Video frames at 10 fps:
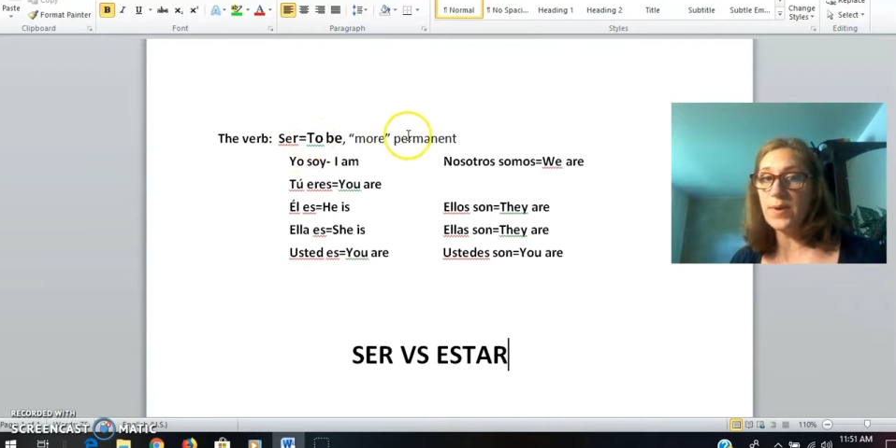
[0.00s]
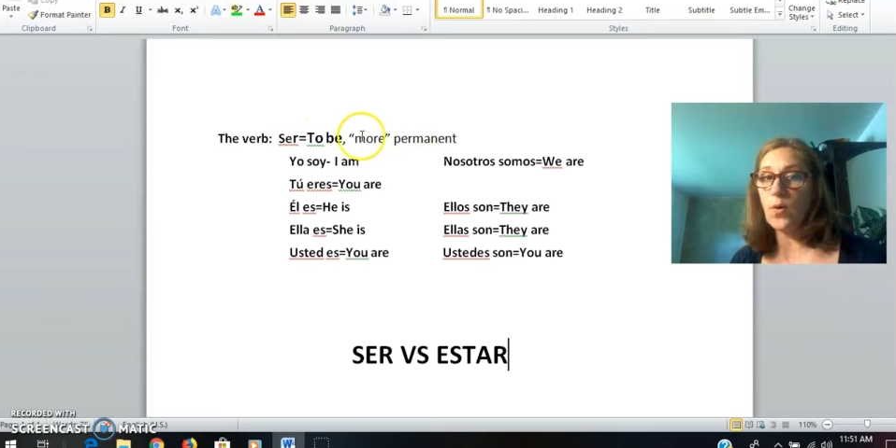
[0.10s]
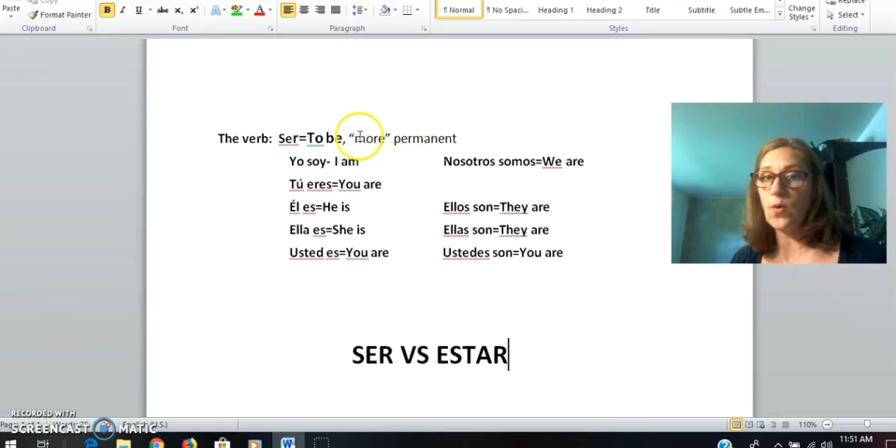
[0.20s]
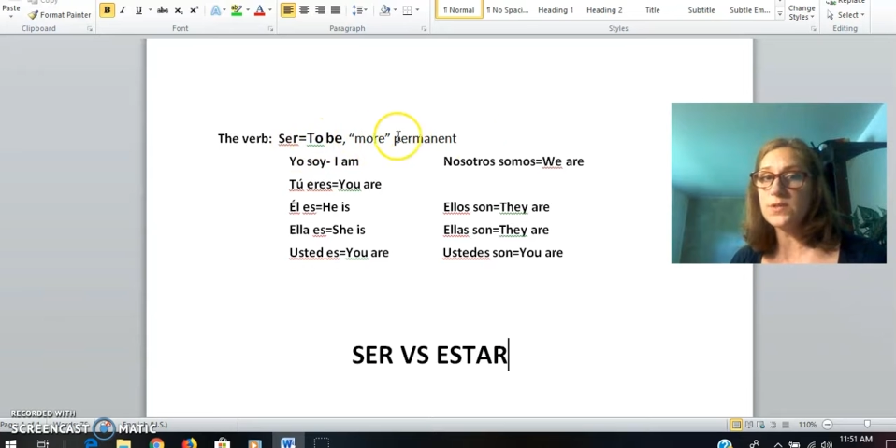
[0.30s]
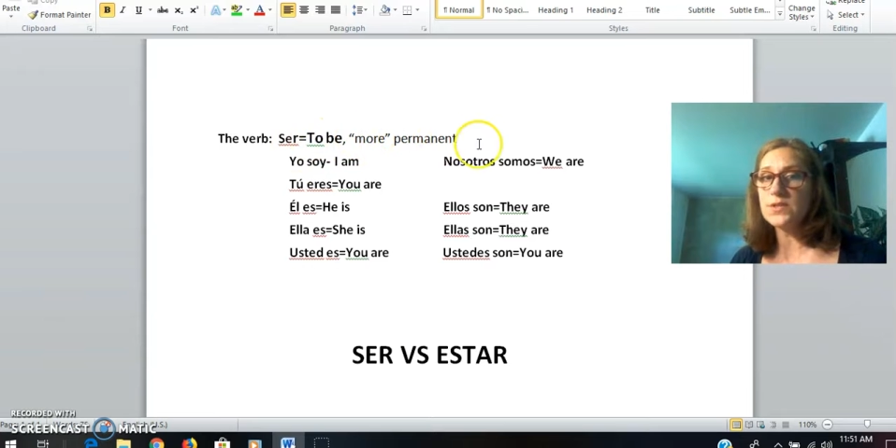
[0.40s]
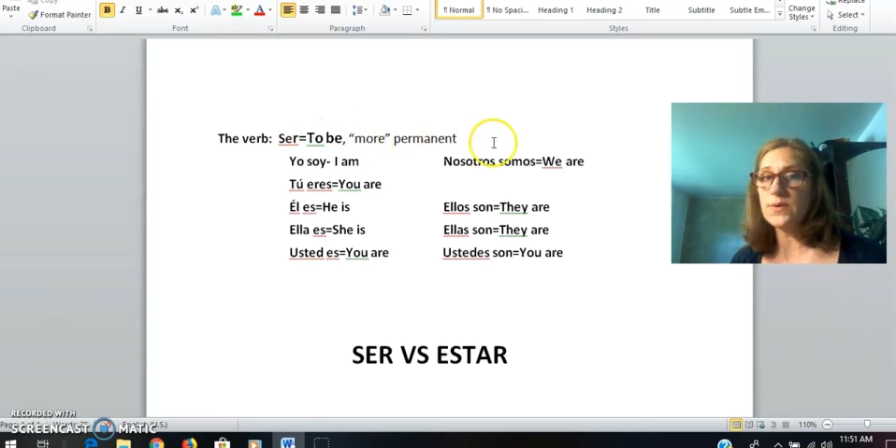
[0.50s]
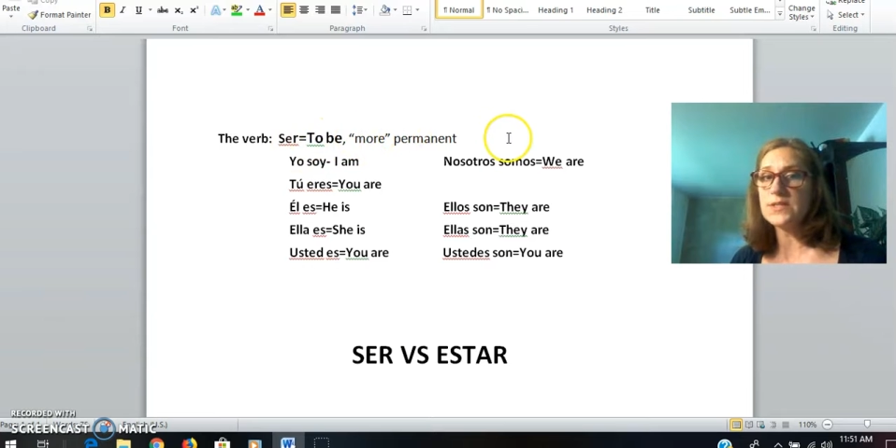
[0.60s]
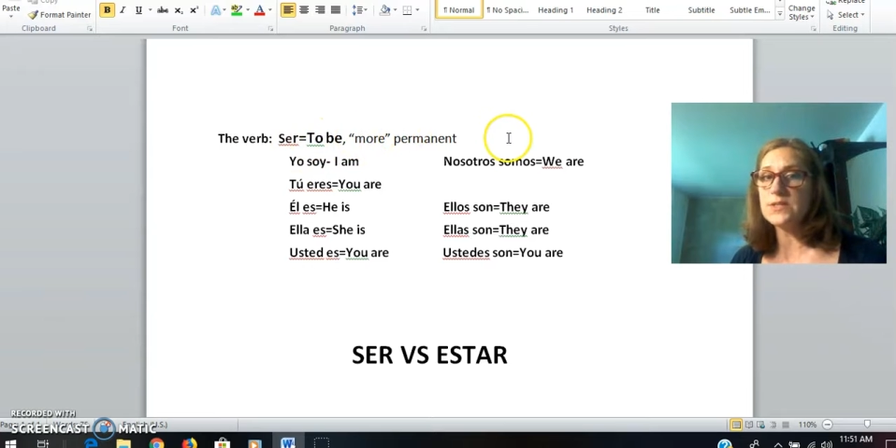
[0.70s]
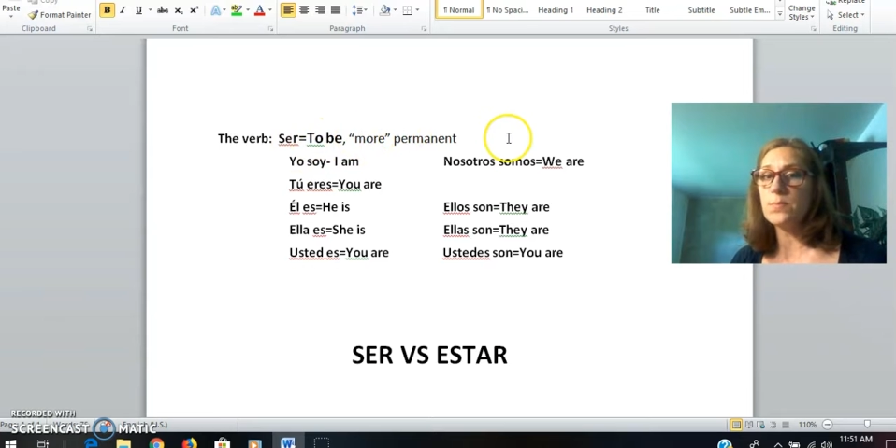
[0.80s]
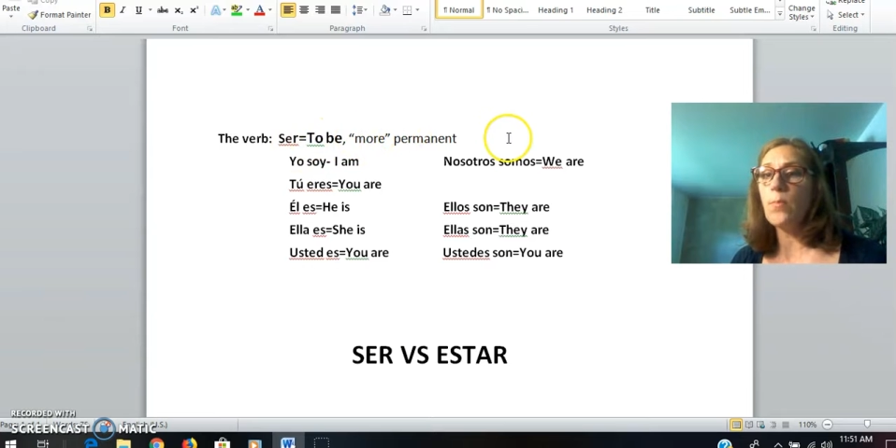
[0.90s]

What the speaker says: but also it's